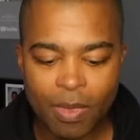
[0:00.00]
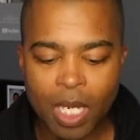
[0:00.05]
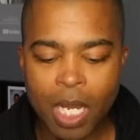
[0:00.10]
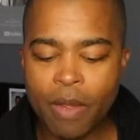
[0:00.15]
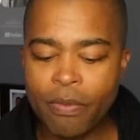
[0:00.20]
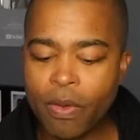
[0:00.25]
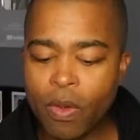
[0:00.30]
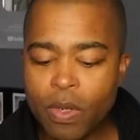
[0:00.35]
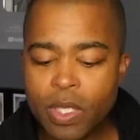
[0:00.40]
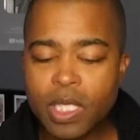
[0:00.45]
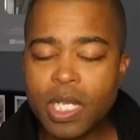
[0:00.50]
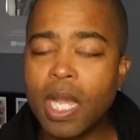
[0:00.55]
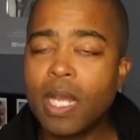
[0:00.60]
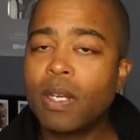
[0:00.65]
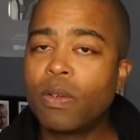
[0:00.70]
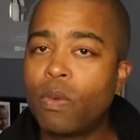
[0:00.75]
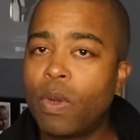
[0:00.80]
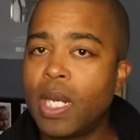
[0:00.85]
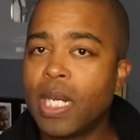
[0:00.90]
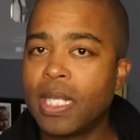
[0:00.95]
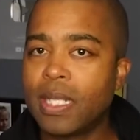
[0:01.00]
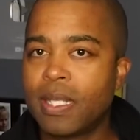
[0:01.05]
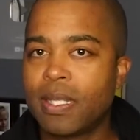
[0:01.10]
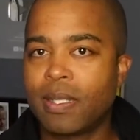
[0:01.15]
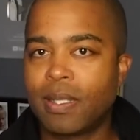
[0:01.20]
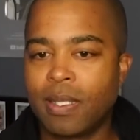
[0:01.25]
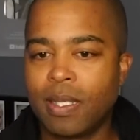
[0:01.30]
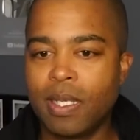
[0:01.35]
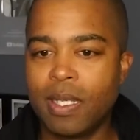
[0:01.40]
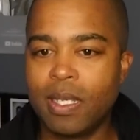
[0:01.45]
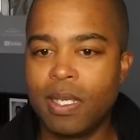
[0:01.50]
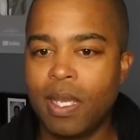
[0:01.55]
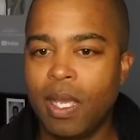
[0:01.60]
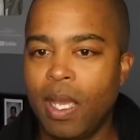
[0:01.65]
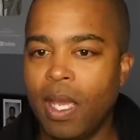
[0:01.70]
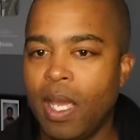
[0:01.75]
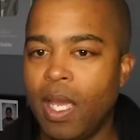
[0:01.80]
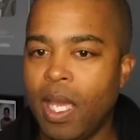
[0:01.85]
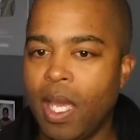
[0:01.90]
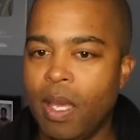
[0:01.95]
I've always kind of wanted to see
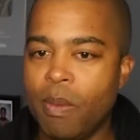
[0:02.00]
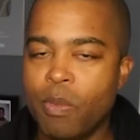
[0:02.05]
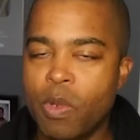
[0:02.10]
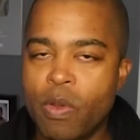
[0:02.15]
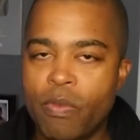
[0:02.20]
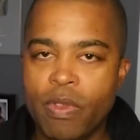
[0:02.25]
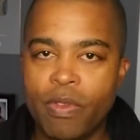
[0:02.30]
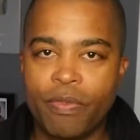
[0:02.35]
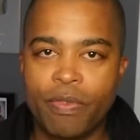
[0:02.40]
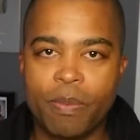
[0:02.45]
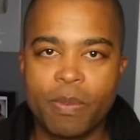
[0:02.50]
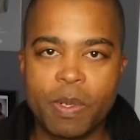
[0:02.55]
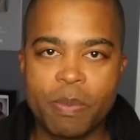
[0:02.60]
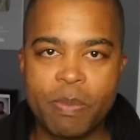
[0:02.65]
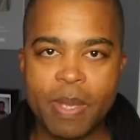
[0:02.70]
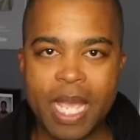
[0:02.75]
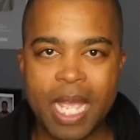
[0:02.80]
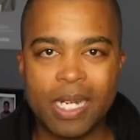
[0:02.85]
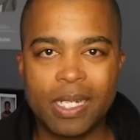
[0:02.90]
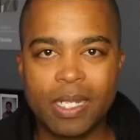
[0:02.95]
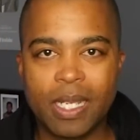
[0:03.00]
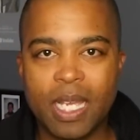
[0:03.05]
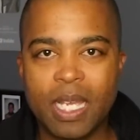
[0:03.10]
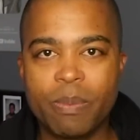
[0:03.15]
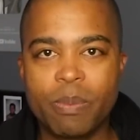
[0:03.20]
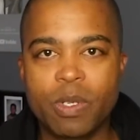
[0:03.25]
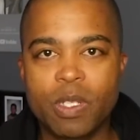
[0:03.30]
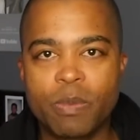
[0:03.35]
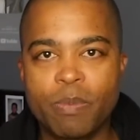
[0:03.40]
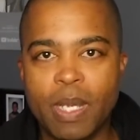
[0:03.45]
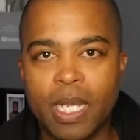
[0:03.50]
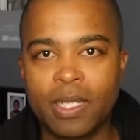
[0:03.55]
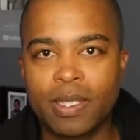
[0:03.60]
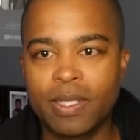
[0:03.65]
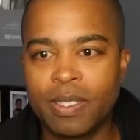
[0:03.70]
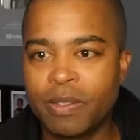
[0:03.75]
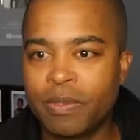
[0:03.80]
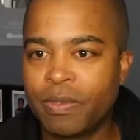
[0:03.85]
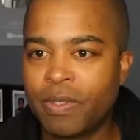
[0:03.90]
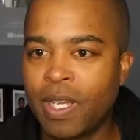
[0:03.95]
a movie from a bad guy
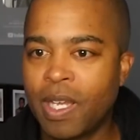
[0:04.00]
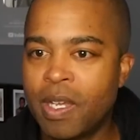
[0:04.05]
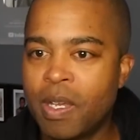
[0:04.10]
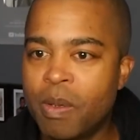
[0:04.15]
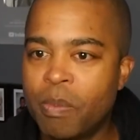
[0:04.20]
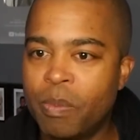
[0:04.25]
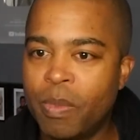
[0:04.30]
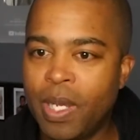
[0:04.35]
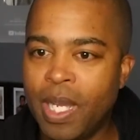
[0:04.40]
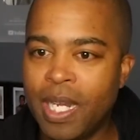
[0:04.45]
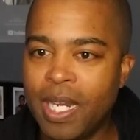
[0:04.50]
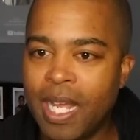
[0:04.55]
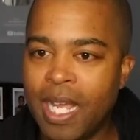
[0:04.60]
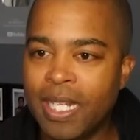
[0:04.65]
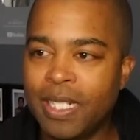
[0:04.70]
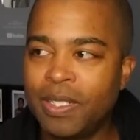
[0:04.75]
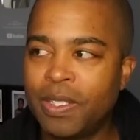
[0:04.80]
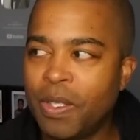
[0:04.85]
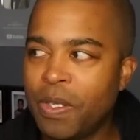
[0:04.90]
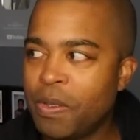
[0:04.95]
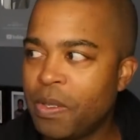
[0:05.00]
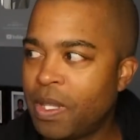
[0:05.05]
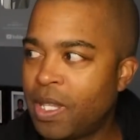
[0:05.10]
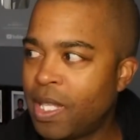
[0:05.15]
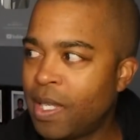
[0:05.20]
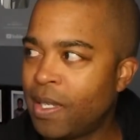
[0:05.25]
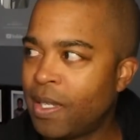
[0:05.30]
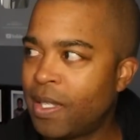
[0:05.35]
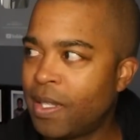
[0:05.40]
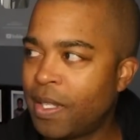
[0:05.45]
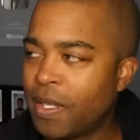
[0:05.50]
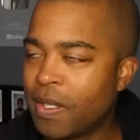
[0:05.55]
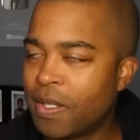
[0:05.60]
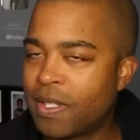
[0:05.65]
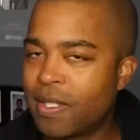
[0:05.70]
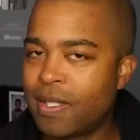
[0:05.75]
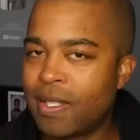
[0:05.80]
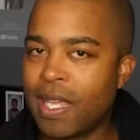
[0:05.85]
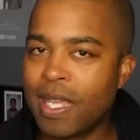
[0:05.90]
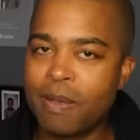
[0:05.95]
perspective, but I don't think they'll
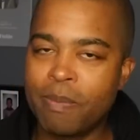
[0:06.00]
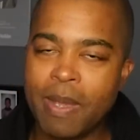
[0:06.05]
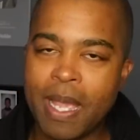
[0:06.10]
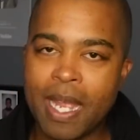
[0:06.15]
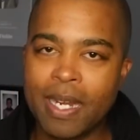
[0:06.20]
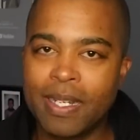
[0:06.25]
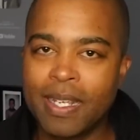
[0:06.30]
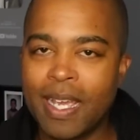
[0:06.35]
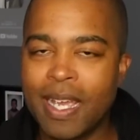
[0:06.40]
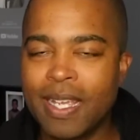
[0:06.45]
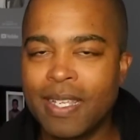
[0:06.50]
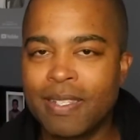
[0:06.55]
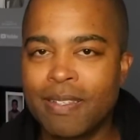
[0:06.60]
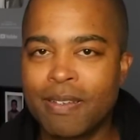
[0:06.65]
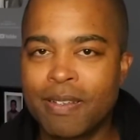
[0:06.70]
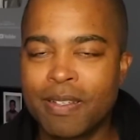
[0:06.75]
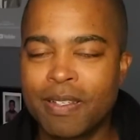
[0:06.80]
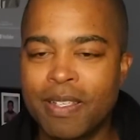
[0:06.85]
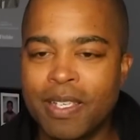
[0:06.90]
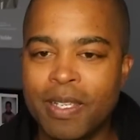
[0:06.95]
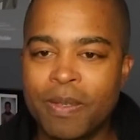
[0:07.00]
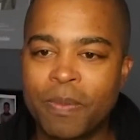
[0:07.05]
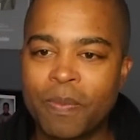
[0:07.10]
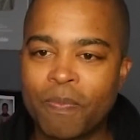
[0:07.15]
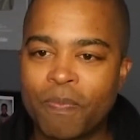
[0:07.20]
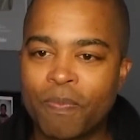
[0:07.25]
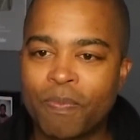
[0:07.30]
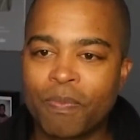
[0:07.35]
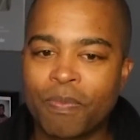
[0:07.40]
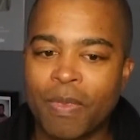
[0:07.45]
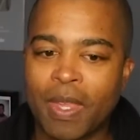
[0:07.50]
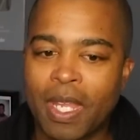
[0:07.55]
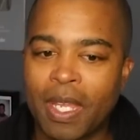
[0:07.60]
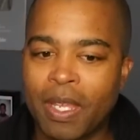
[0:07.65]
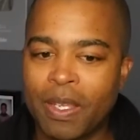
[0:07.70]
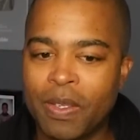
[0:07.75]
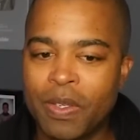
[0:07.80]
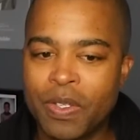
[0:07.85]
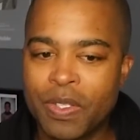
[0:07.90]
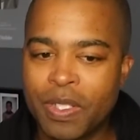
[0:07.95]
stay bad guys. Usually,
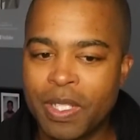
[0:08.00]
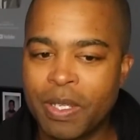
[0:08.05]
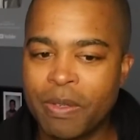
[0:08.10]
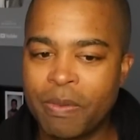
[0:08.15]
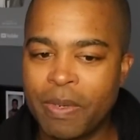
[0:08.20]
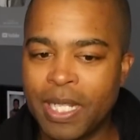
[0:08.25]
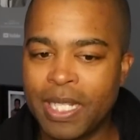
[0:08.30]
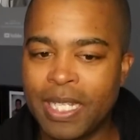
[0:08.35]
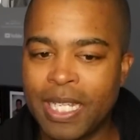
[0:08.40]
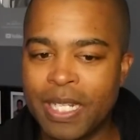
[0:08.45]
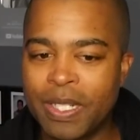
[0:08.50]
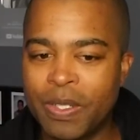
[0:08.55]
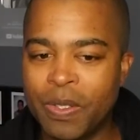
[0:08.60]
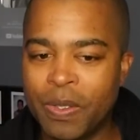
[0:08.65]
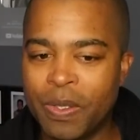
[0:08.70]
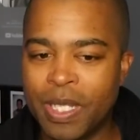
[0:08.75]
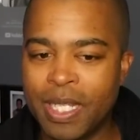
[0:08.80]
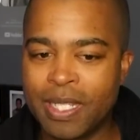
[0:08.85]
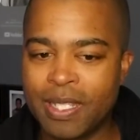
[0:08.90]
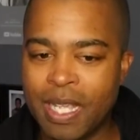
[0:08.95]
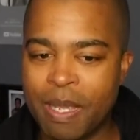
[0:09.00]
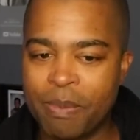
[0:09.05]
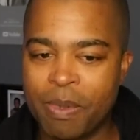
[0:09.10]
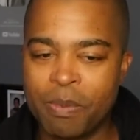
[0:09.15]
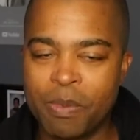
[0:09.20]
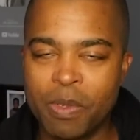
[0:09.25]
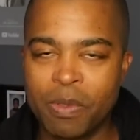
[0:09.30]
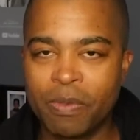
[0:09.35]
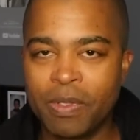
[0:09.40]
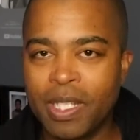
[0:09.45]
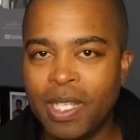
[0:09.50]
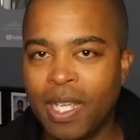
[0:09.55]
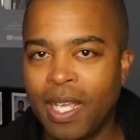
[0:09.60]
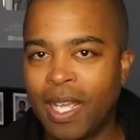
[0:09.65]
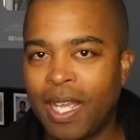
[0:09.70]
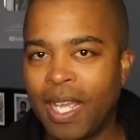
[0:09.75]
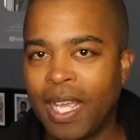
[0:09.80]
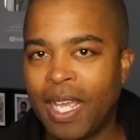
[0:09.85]
usually when they do this type of movie